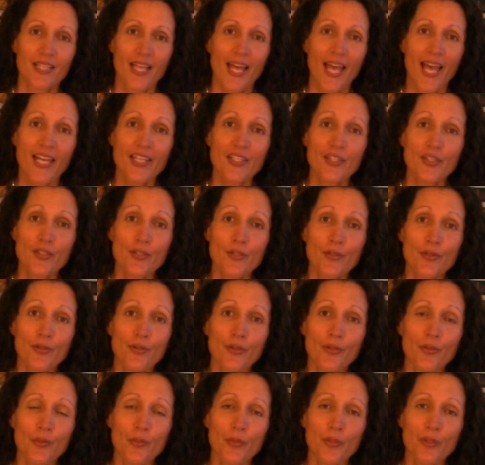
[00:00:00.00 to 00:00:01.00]
At 2,
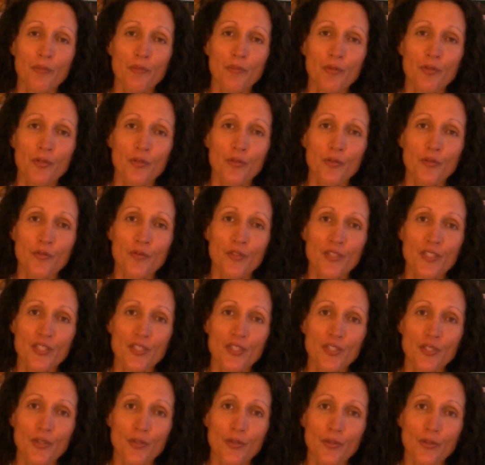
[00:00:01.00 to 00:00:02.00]
we move to
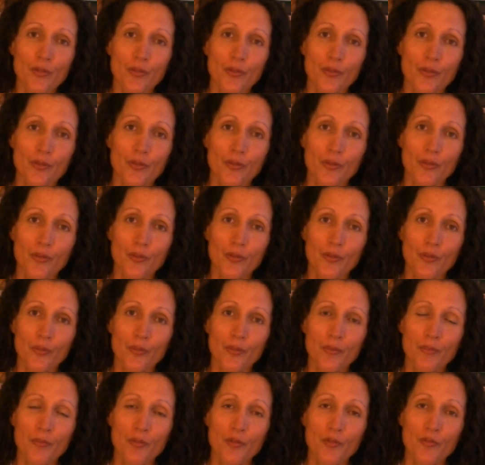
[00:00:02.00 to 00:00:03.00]
2.
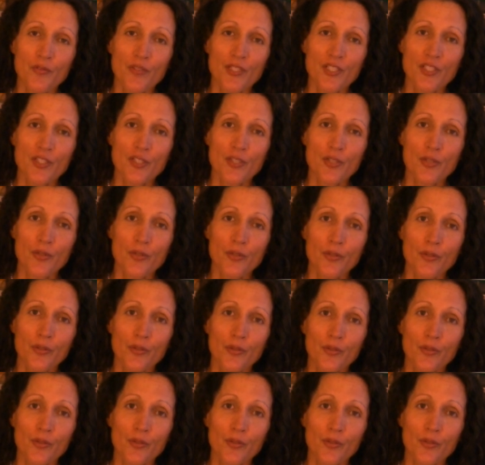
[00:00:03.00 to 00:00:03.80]
We move to 2.